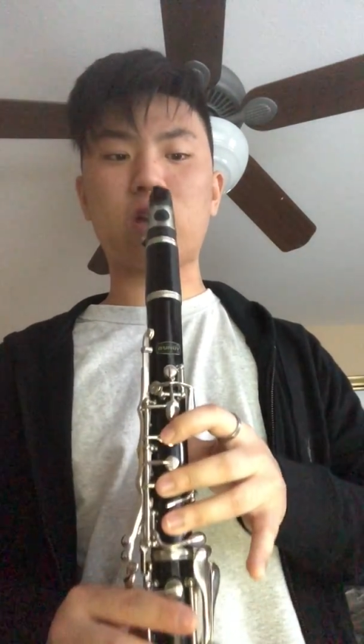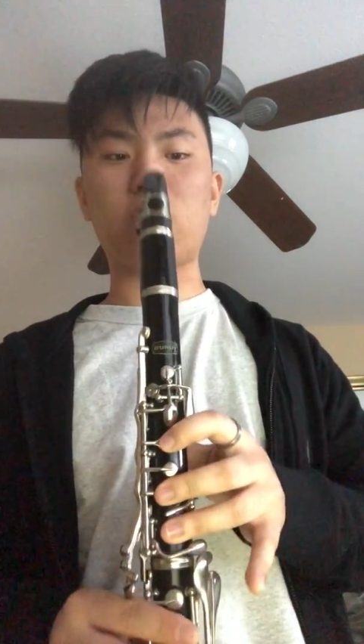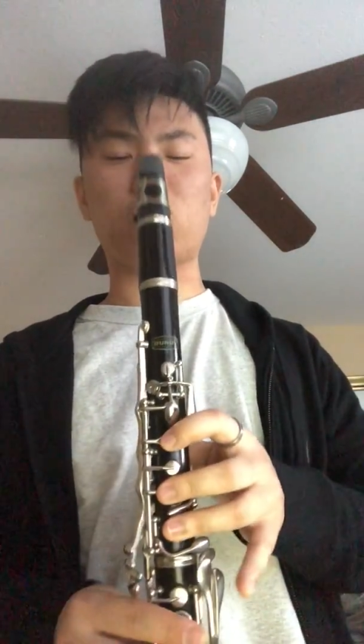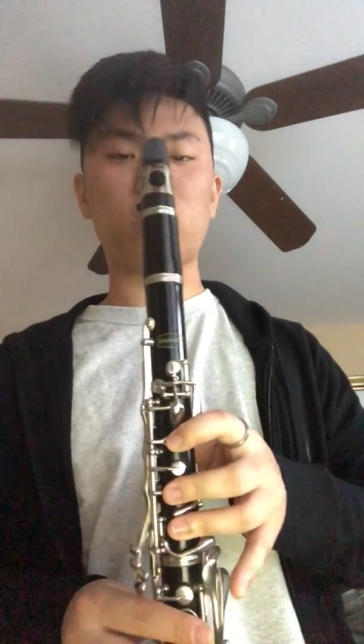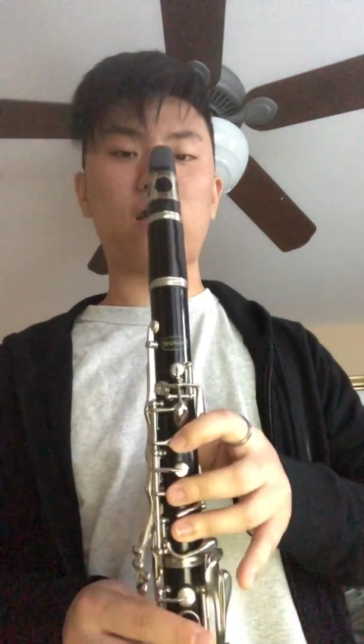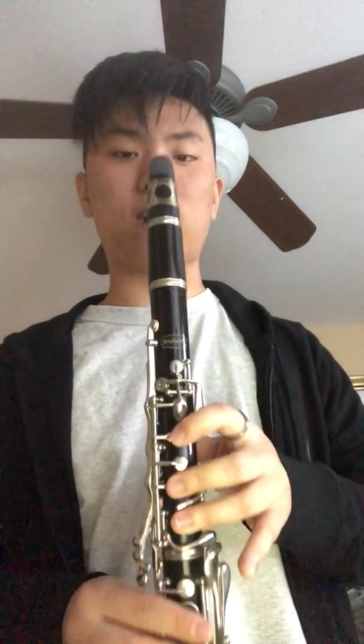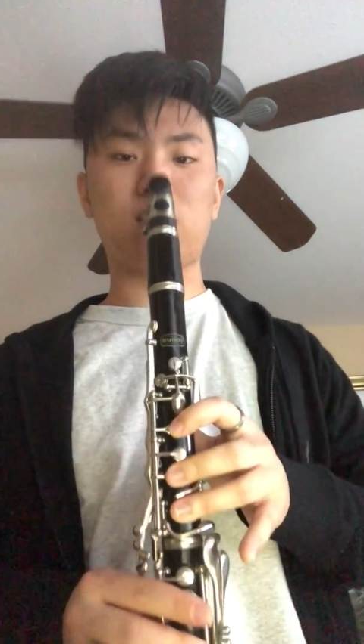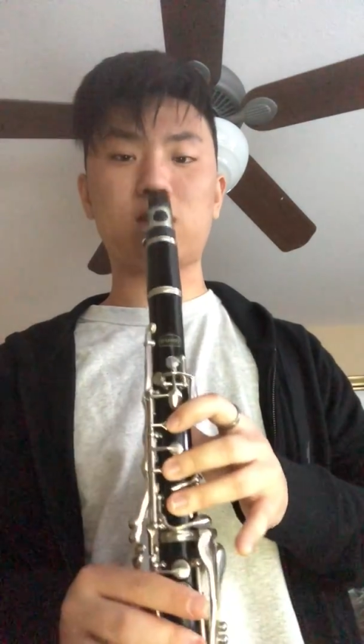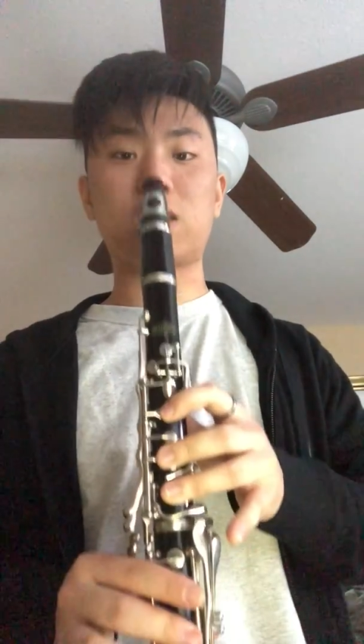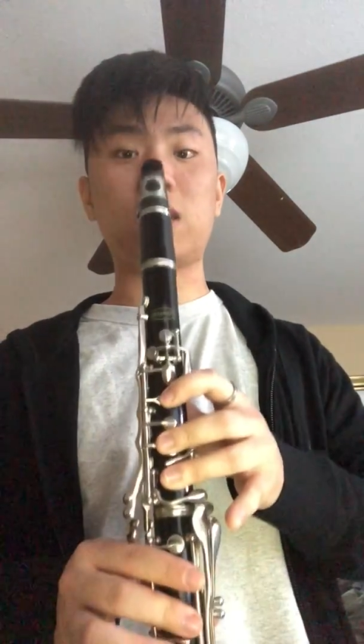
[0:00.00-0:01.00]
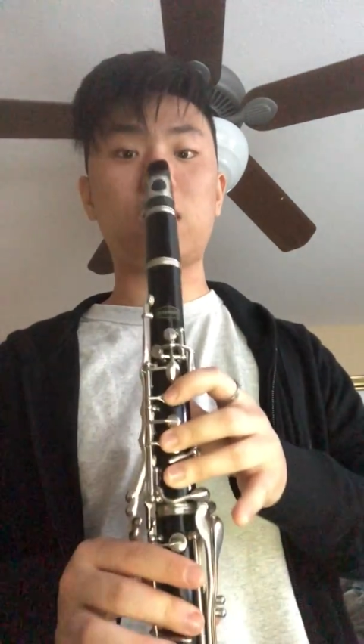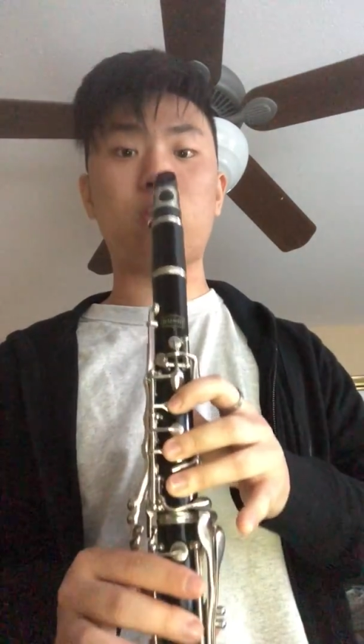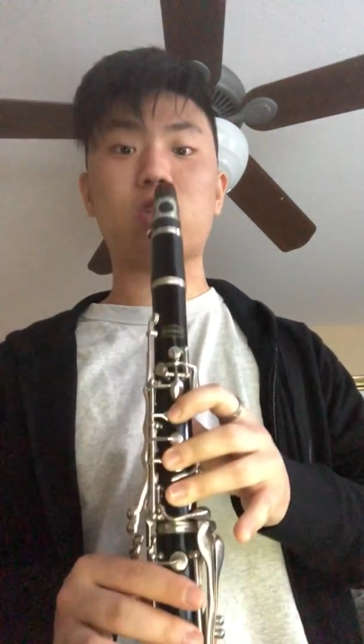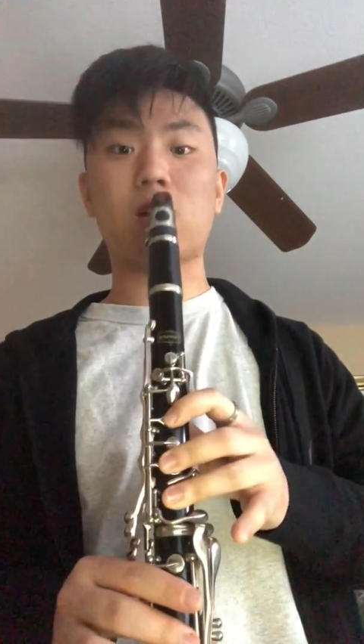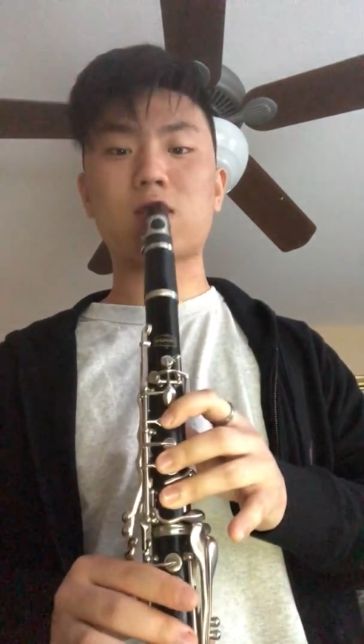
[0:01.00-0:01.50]
and you should get T,
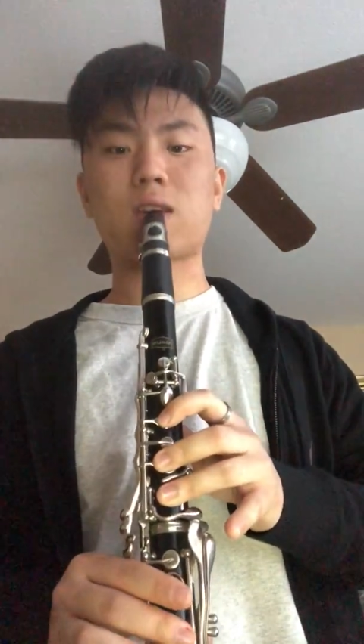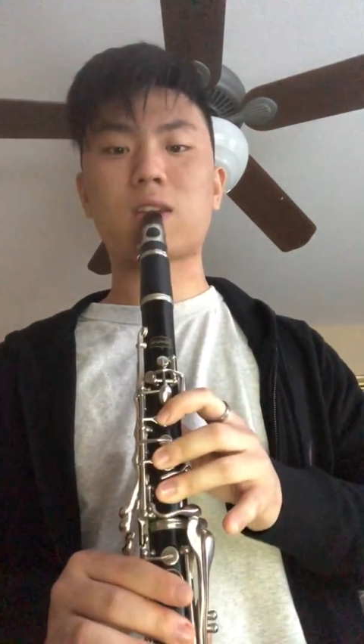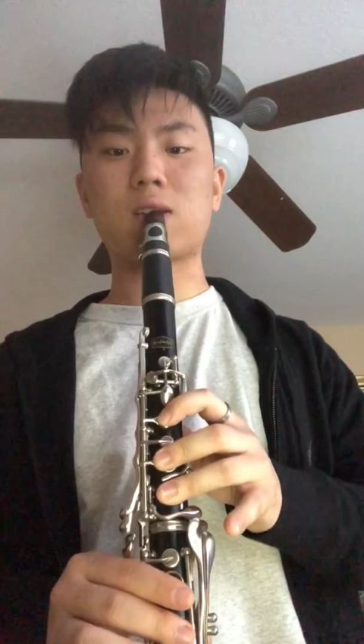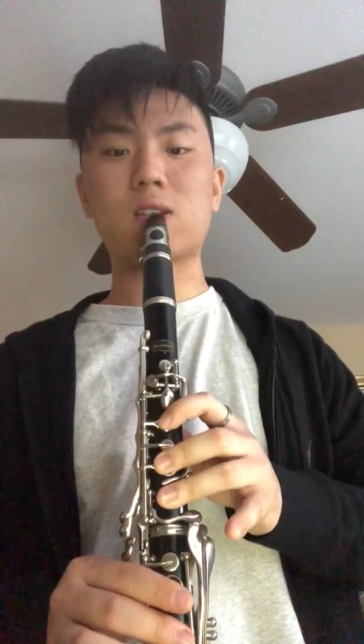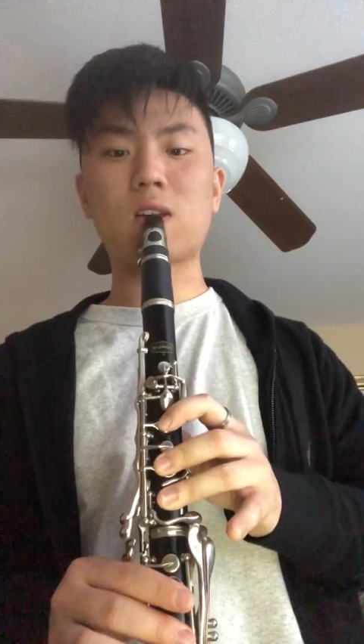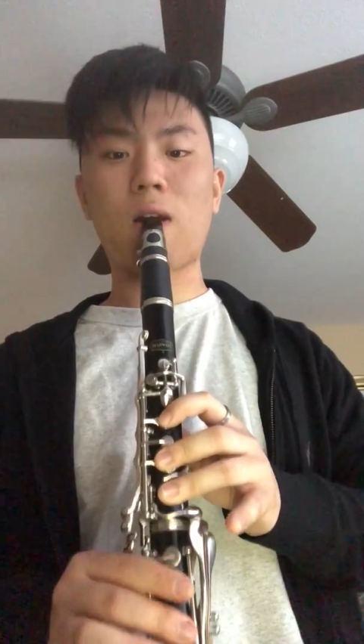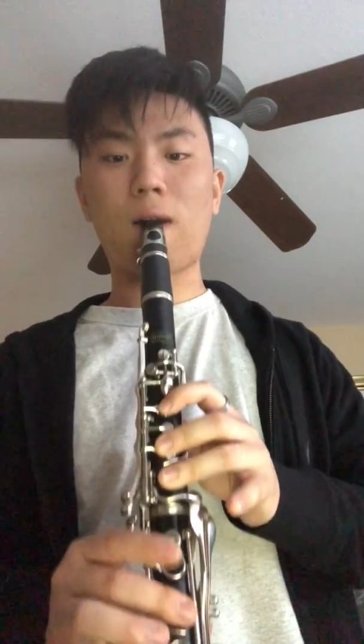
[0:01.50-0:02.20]
which sounds like this.